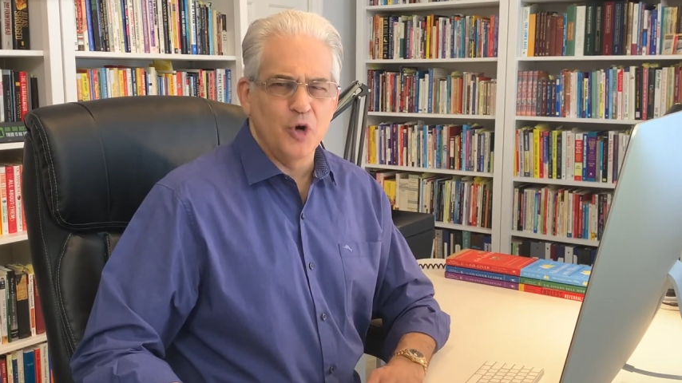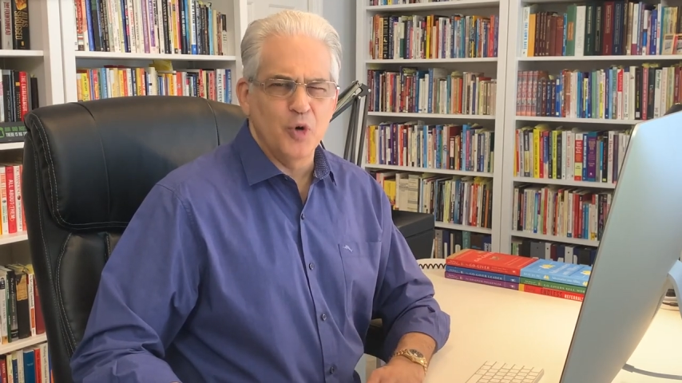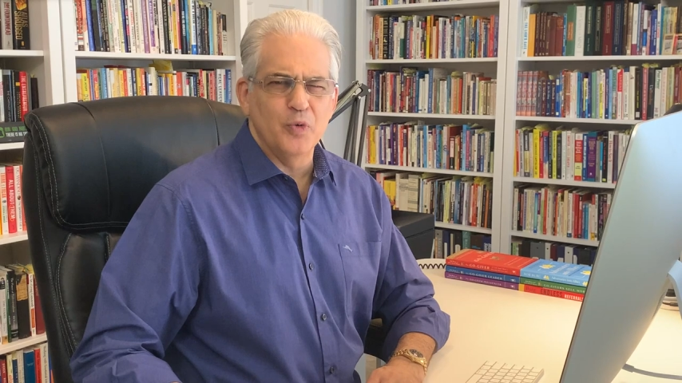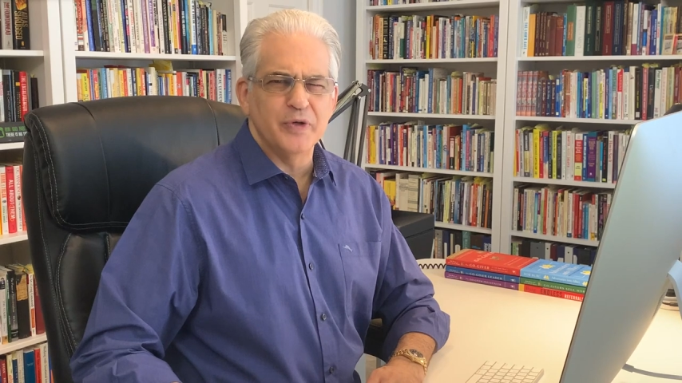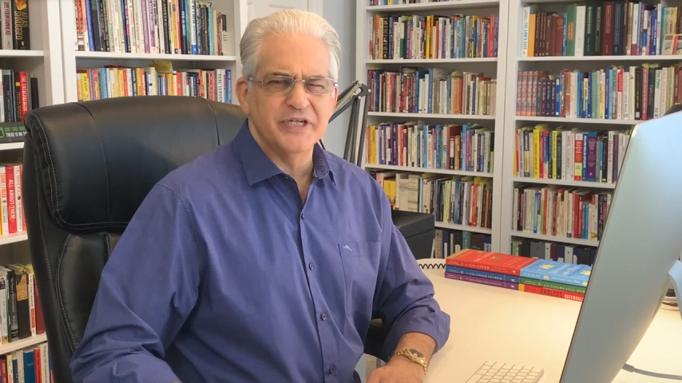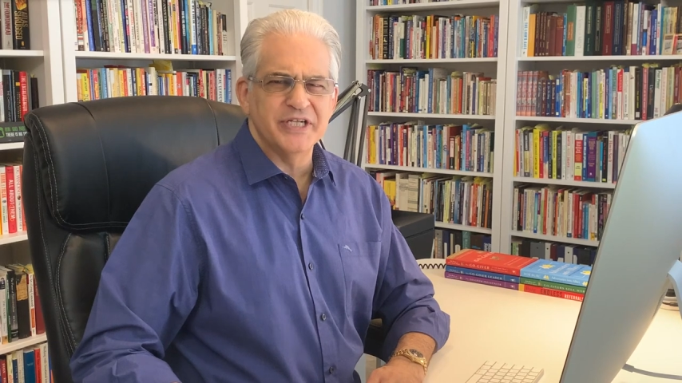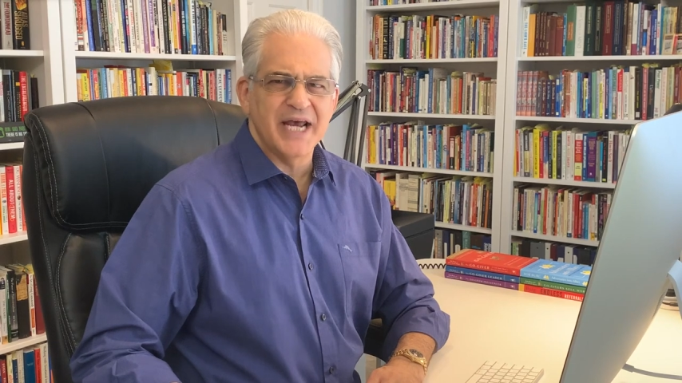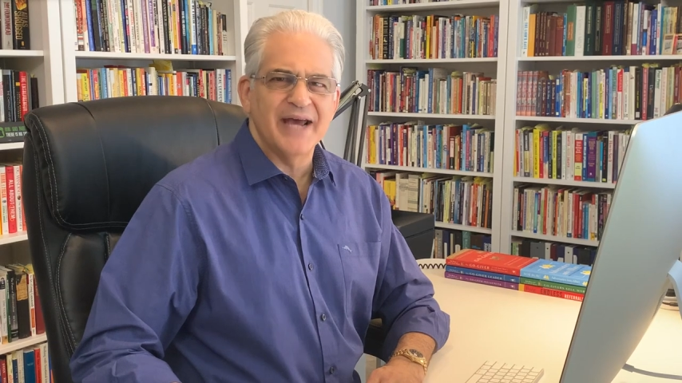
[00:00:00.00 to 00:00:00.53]

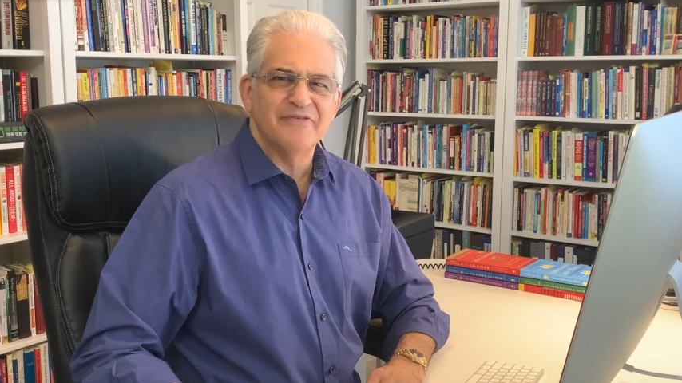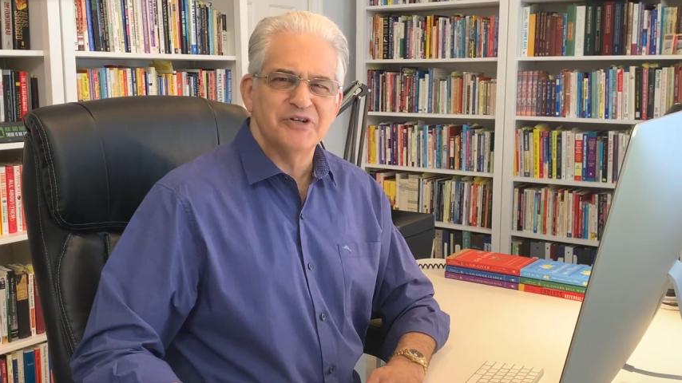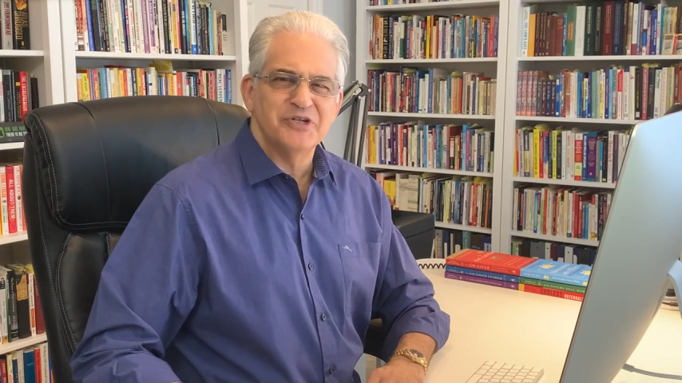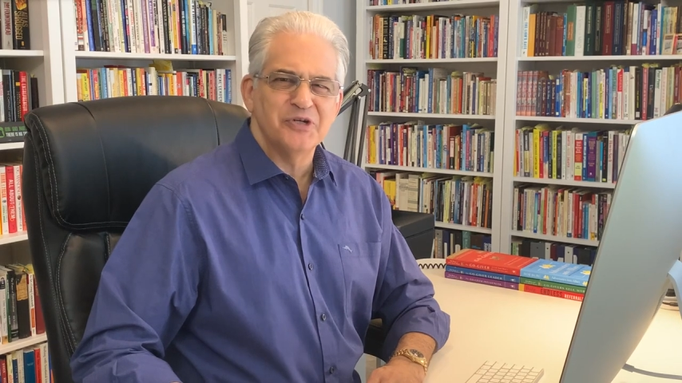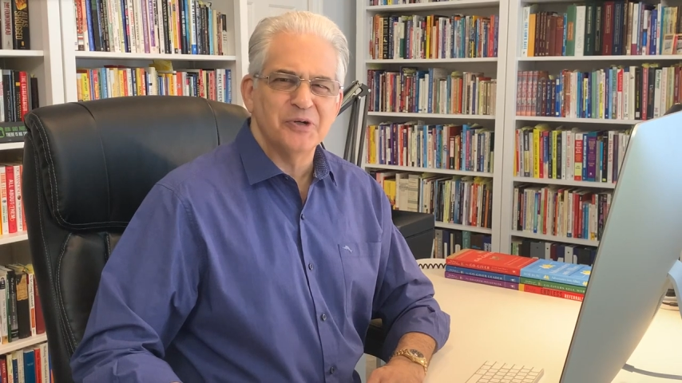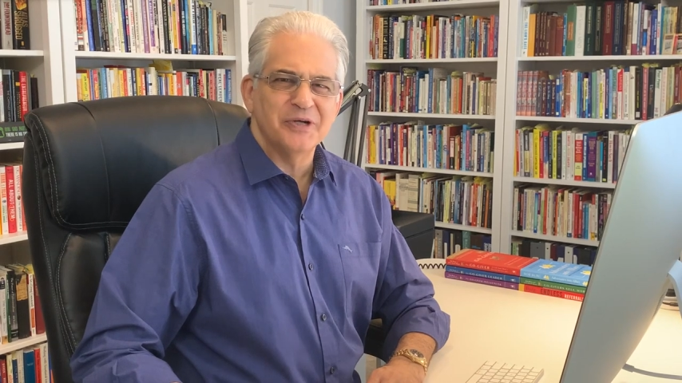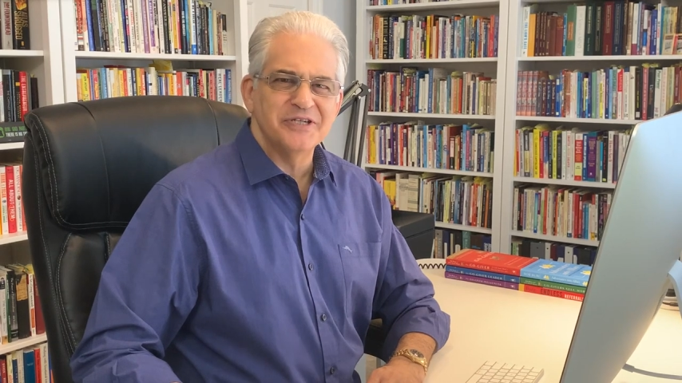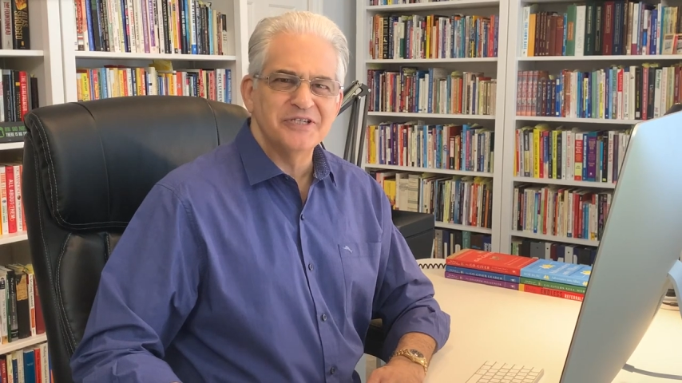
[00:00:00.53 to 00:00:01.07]
always have a
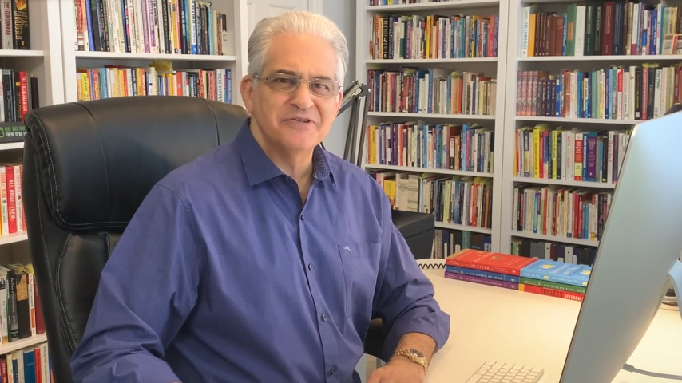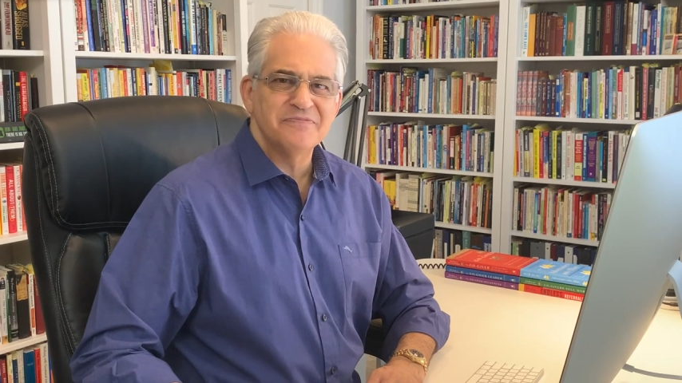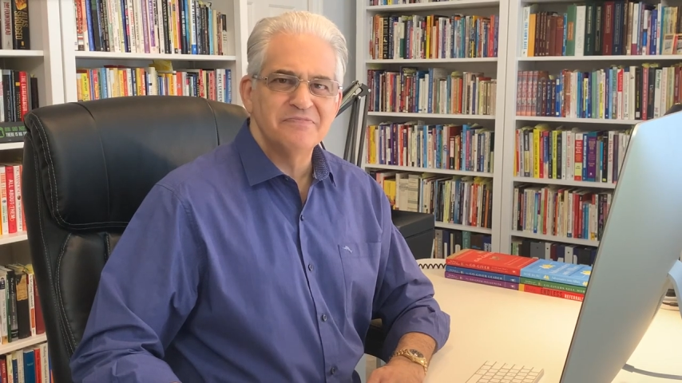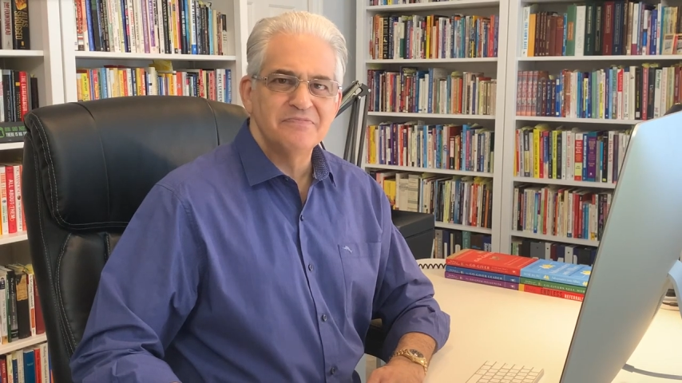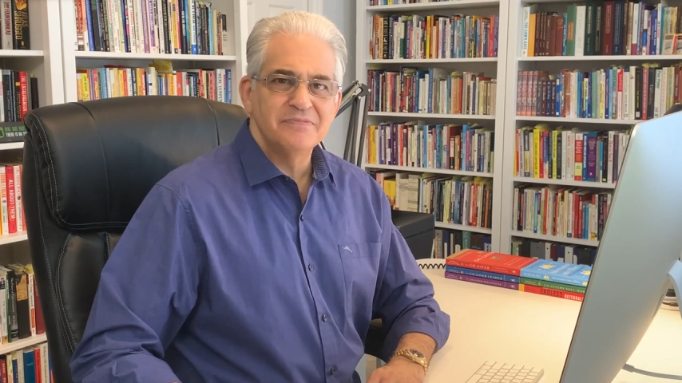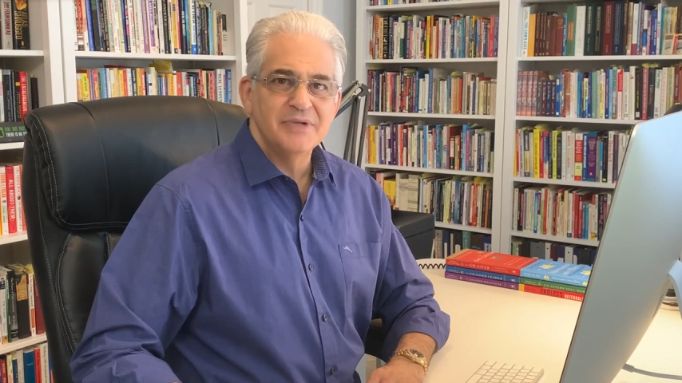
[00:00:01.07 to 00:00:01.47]
choice.